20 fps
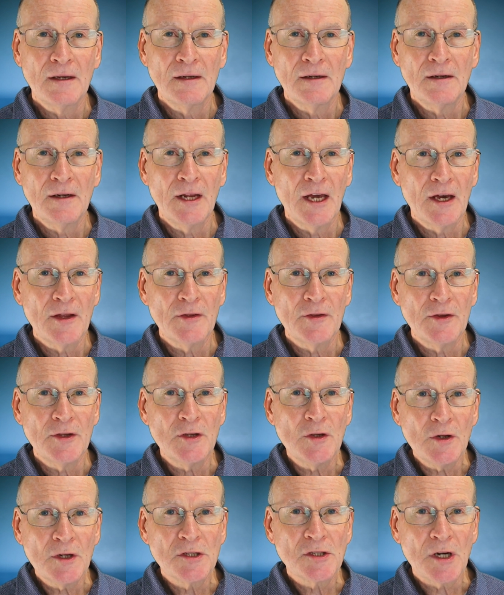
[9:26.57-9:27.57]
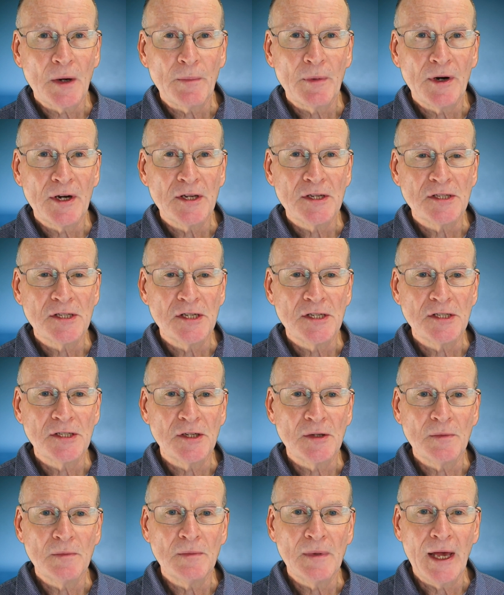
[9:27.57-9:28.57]
Now, the Unix operating
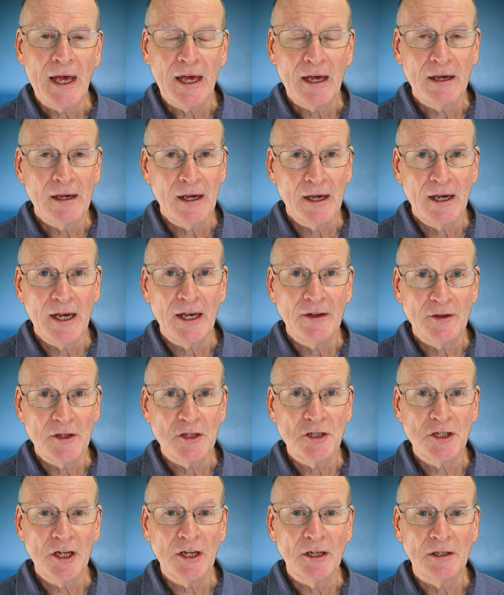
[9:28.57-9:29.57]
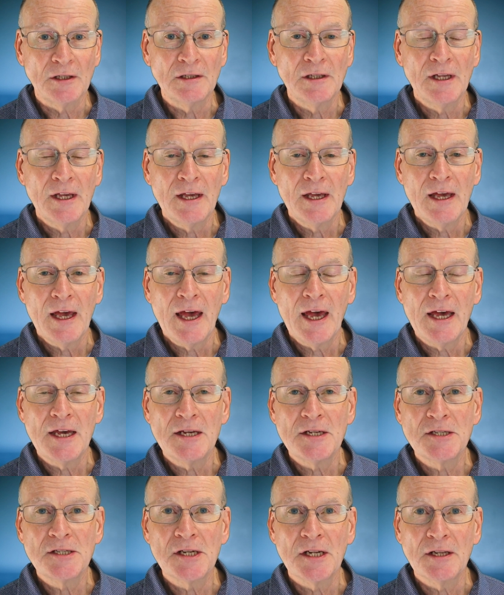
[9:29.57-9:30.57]
system and the shell
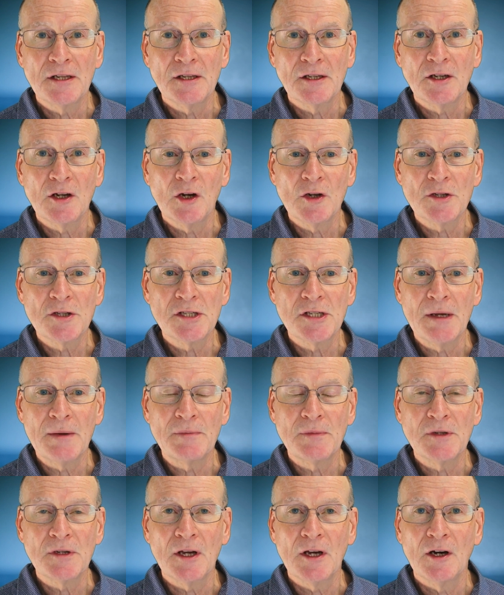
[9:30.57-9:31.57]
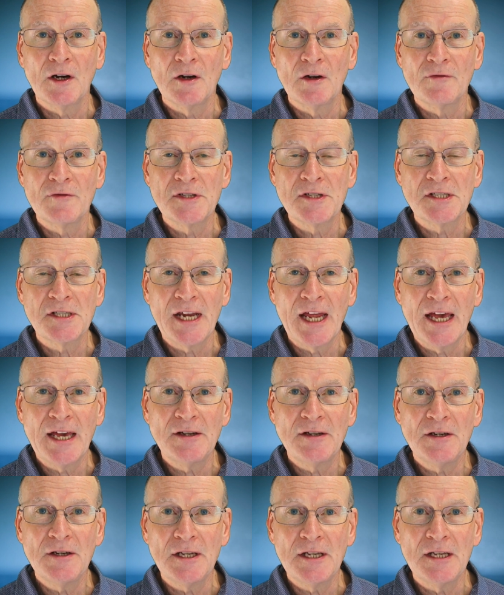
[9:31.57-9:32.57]
has the concept of
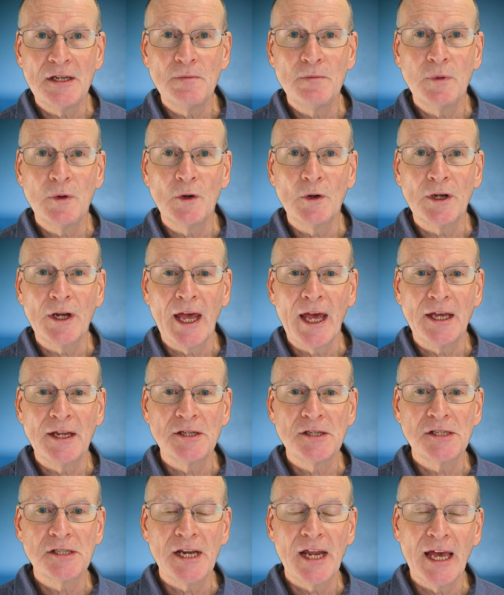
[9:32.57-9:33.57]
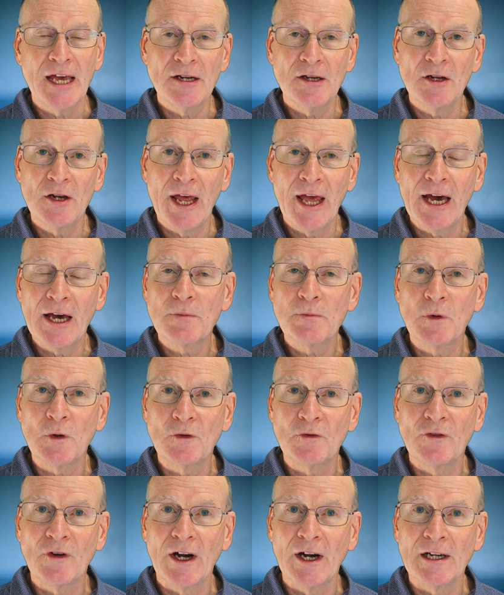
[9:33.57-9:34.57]
standard input and standard output
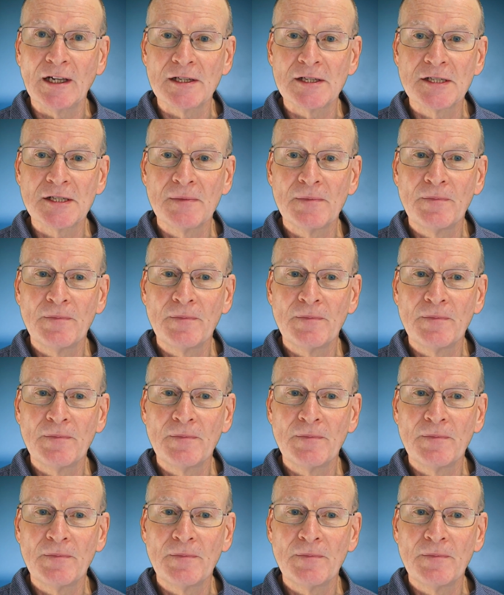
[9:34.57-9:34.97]
files.